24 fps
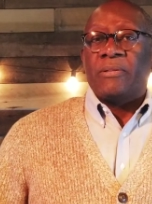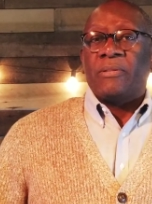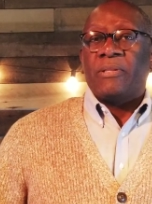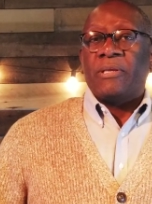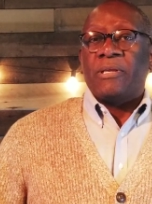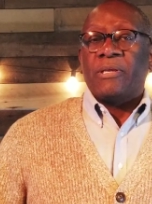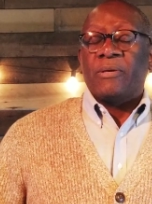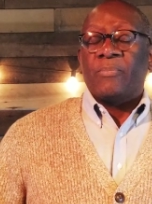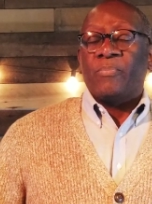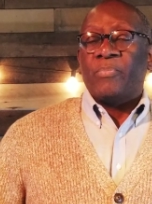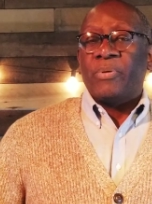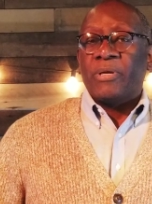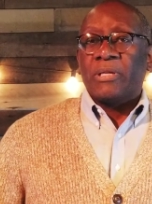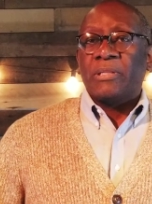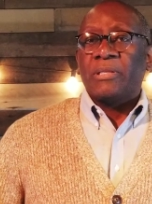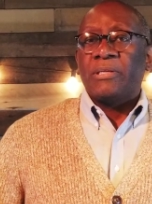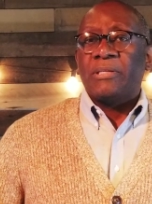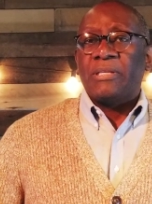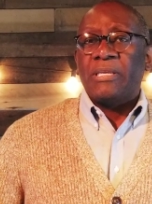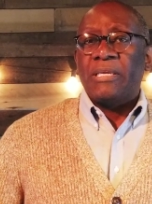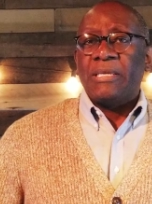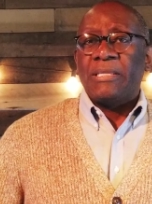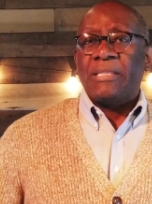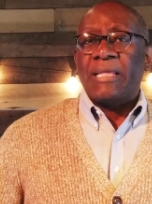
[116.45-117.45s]
the
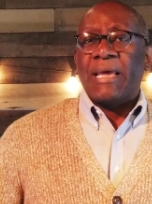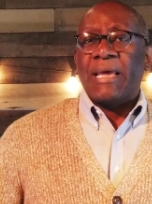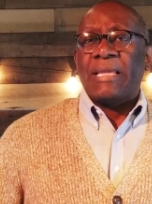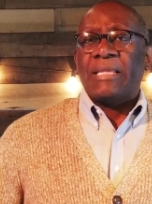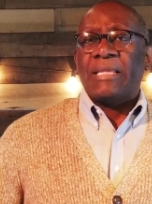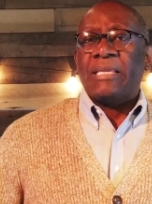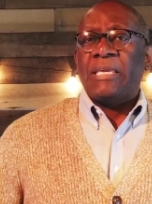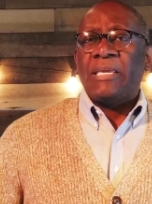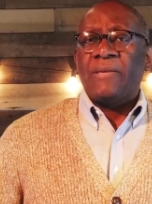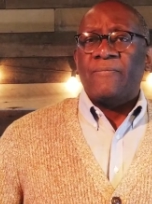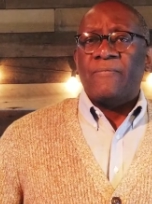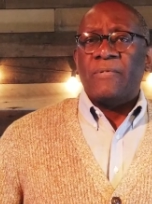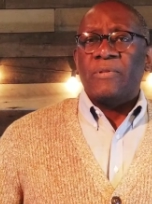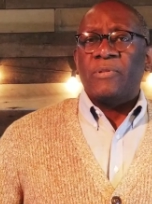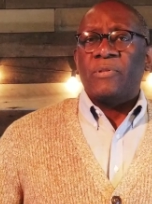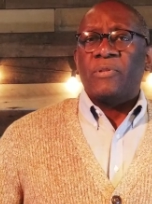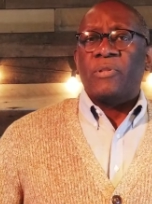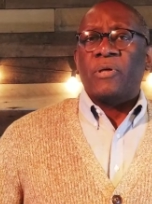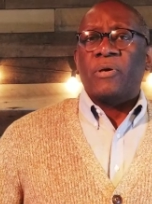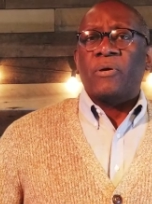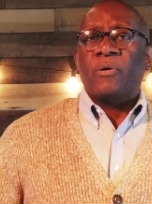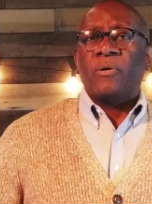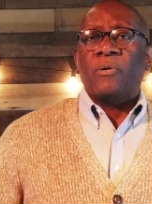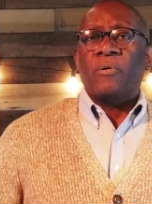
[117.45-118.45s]
ability that even
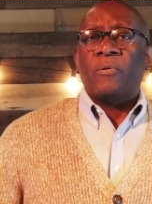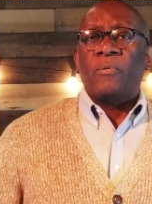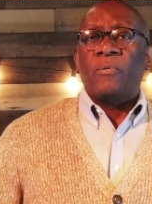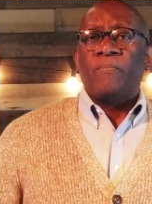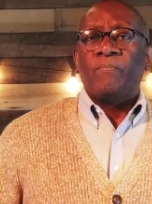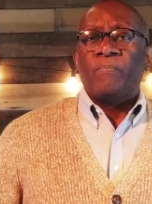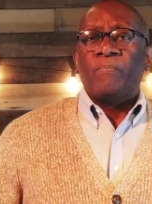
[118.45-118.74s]
though,